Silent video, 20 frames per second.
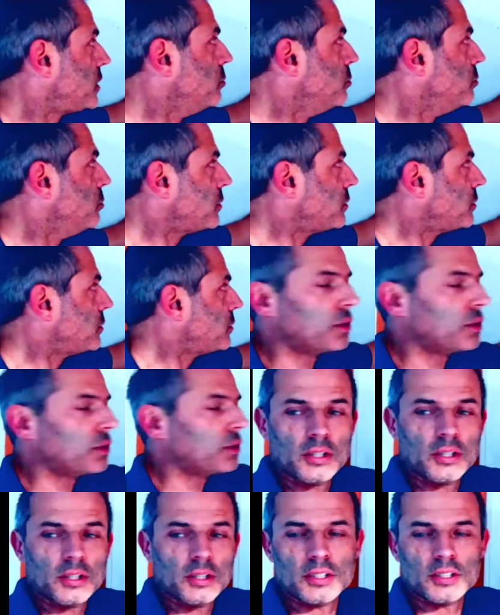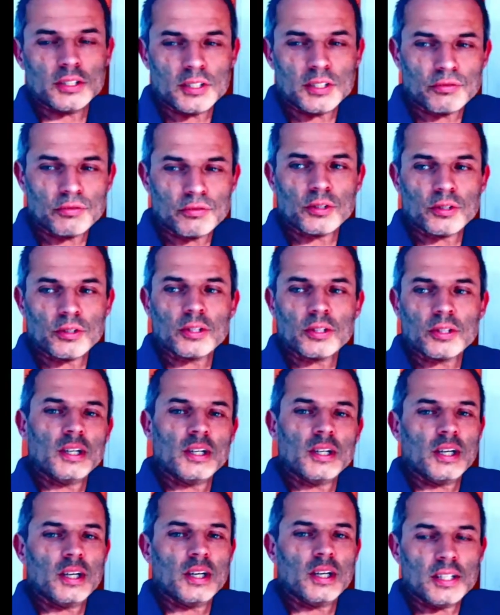saturation amount
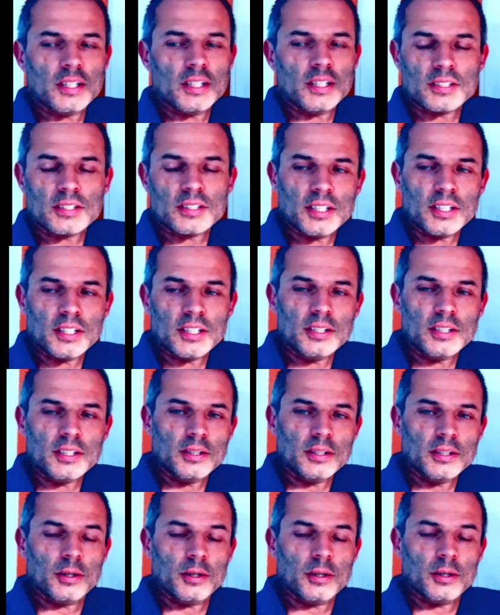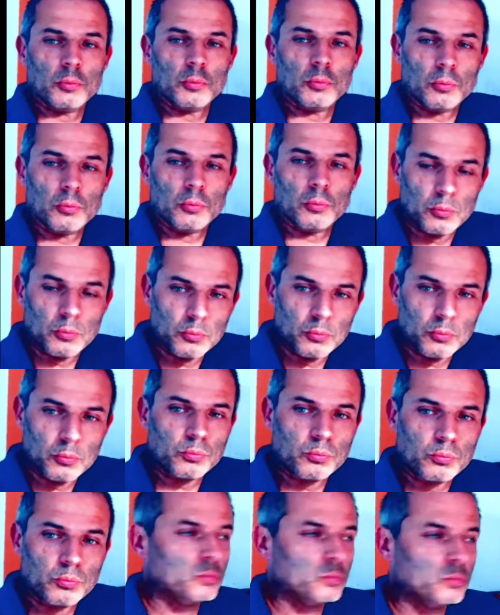compared to the amount that's there that
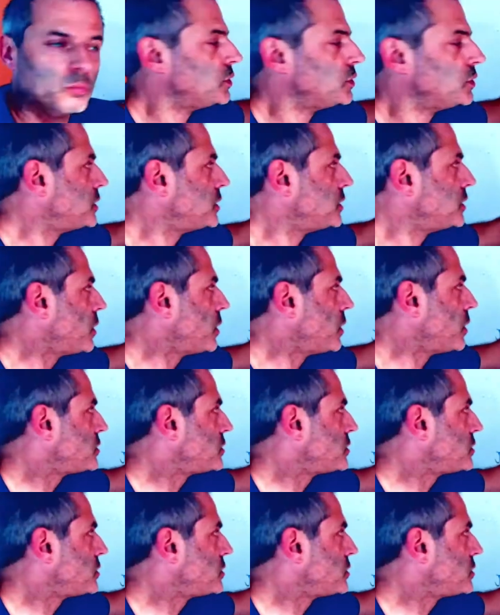drives it.